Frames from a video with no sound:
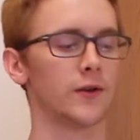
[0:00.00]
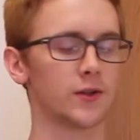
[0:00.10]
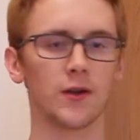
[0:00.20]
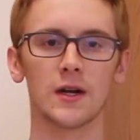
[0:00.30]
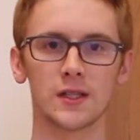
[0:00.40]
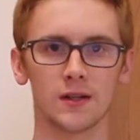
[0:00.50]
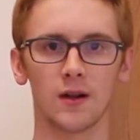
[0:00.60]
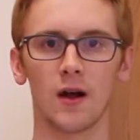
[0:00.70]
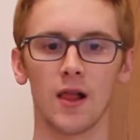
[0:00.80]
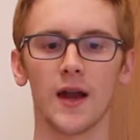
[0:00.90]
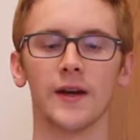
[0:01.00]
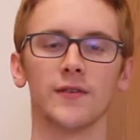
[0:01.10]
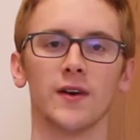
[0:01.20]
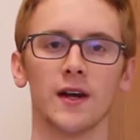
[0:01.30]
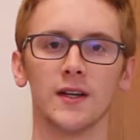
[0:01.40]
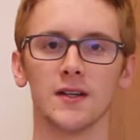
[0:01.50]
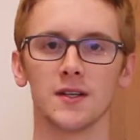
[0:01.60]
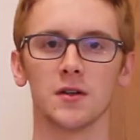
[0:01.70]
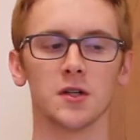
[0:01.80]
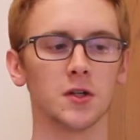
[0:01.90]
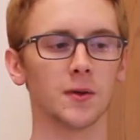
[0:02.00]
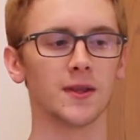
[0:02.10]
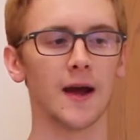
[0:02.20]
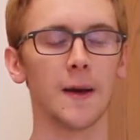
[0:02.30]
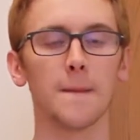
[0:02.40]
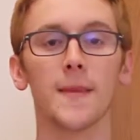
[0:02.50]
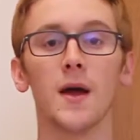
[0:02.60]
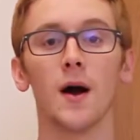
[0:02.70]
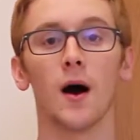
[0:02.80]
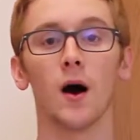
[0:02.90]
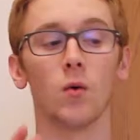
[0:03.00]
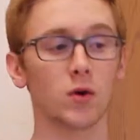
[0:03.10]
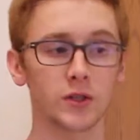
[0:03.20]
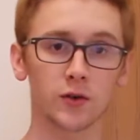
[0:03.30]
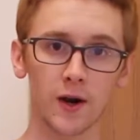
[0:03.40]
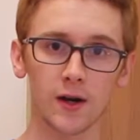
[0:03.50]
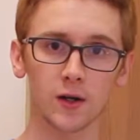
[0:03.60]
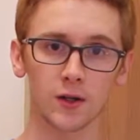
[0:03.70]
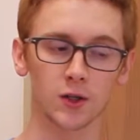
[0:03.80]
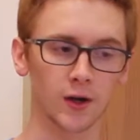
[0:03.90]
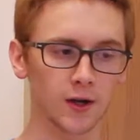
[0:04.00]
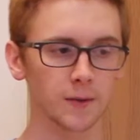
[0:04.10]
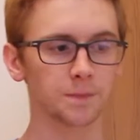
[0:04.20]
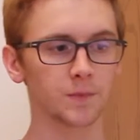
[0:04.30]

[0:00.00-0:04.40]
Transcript: So there's a lot of different ideas that you can do with that. Once you're ready to do the trick,